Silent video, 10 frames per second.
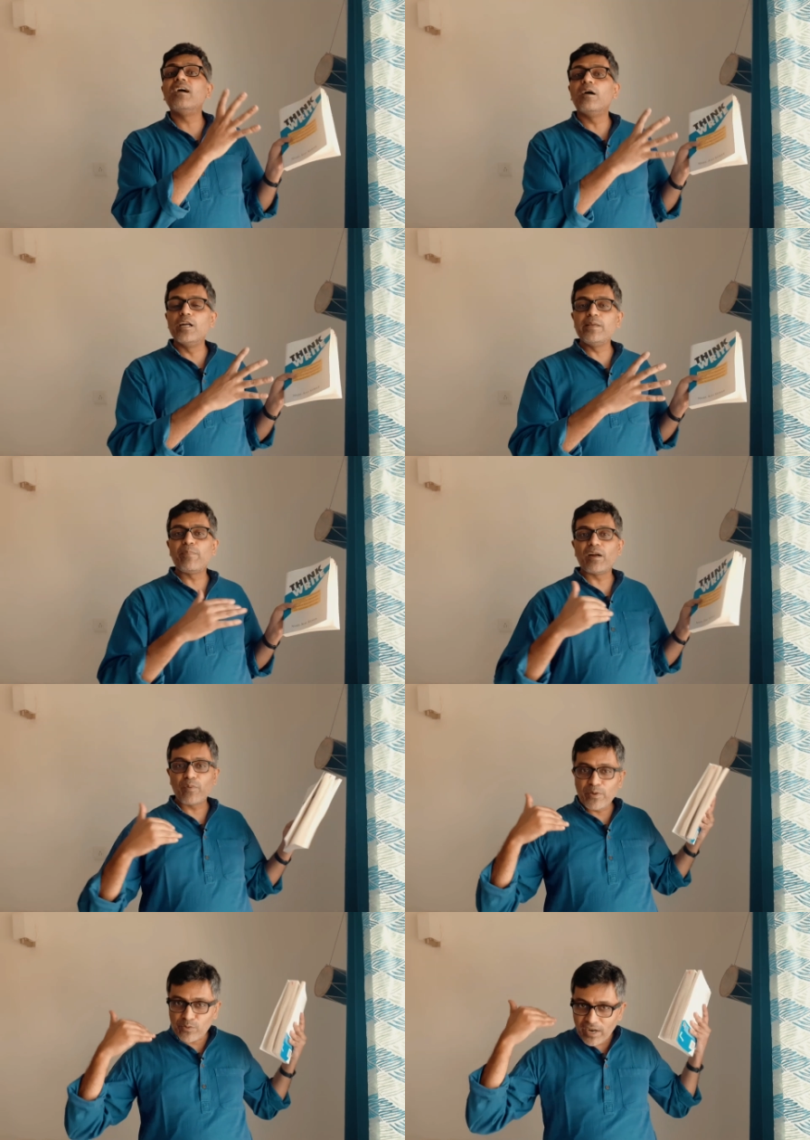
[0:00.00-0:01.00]
early part
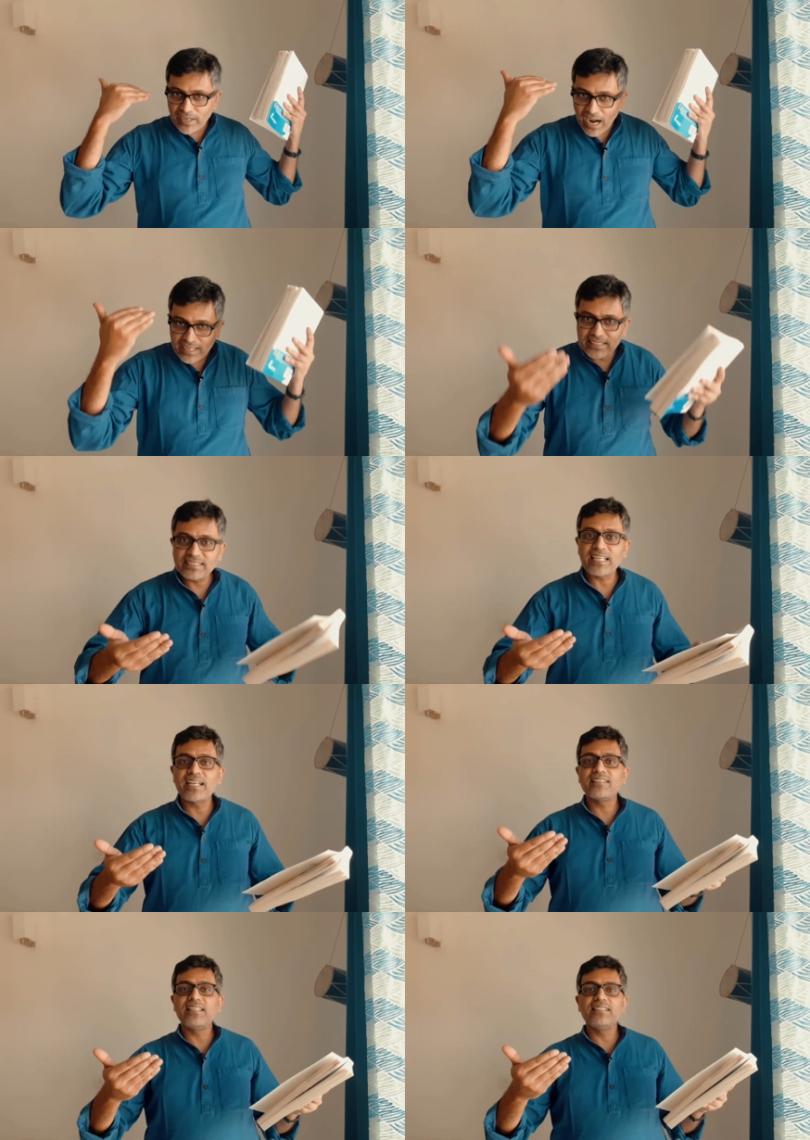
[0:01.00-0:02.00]
where you try to
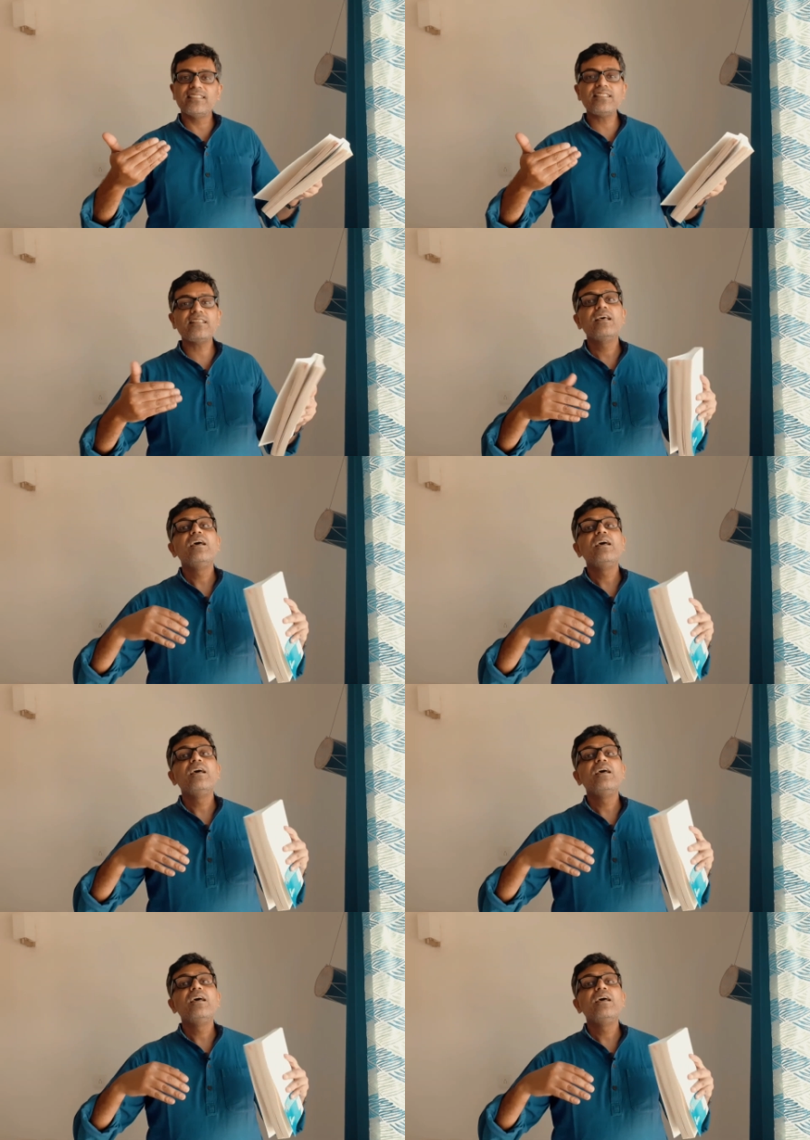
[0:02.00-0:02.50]
understand a thesis